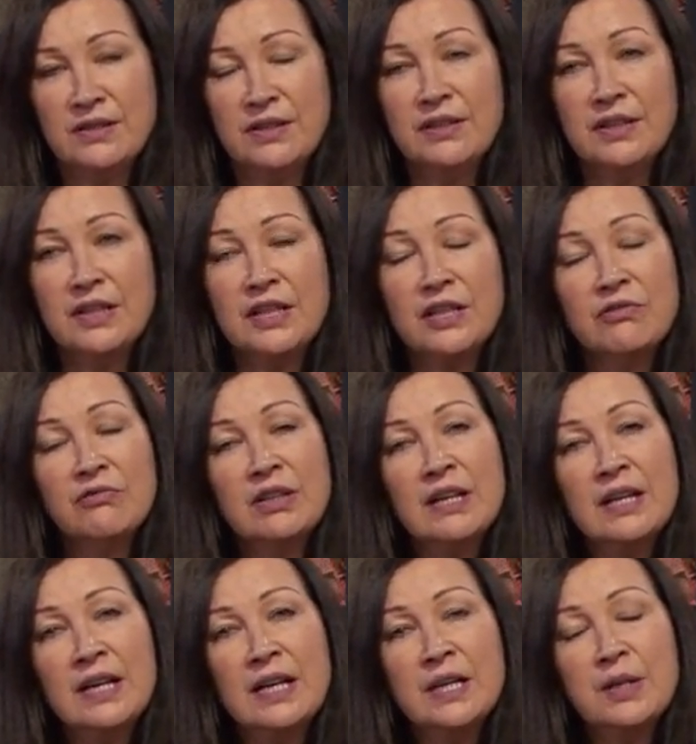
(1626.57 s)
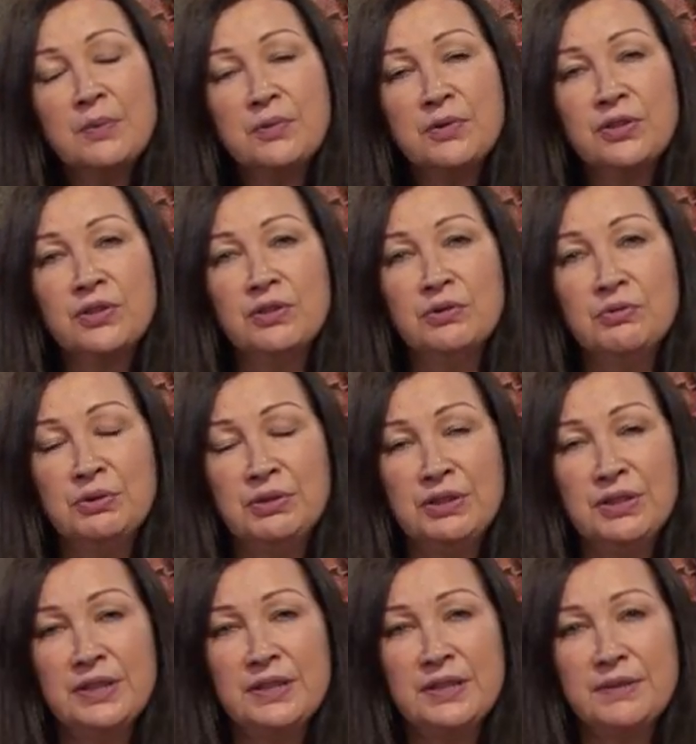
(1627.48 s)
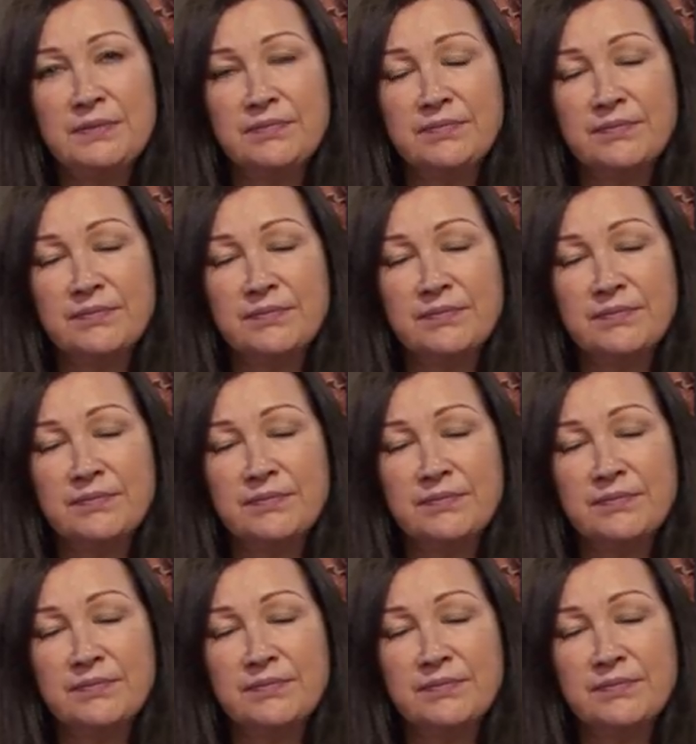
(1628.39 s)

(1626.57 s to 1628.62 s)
that they can rely upon your word.